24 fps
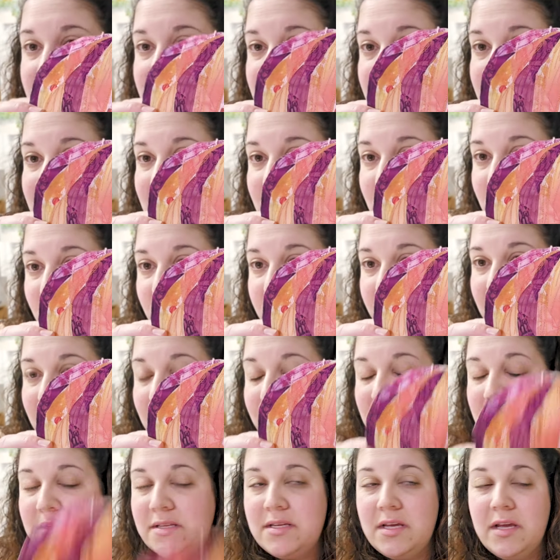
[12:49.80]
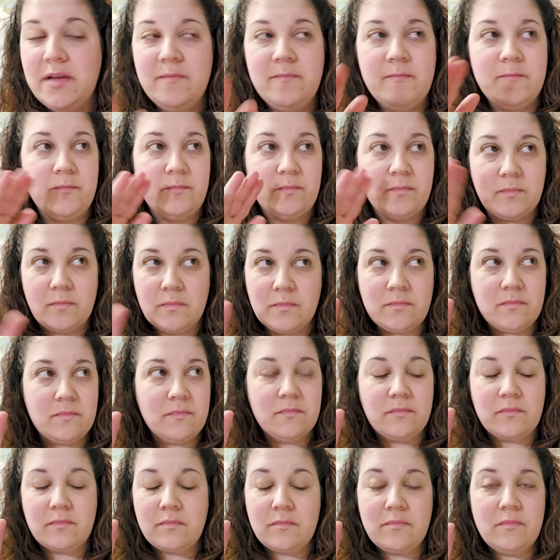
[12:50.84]
this simple thread painting,
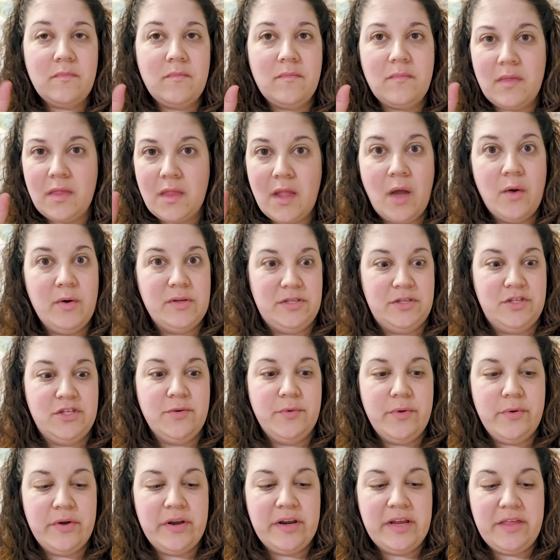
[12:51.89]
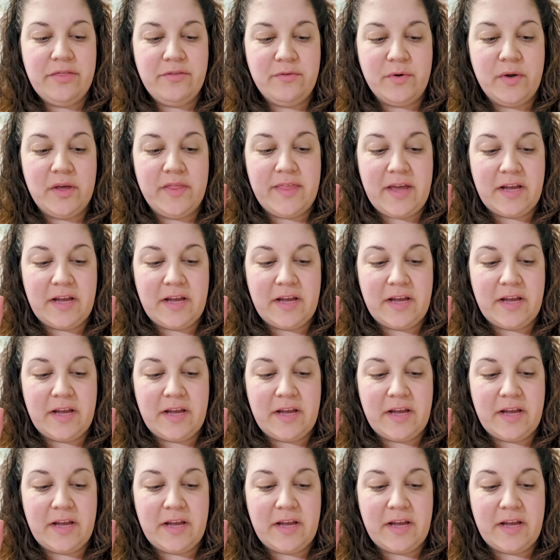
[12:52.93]
I wasn't sure we were gonna get through it.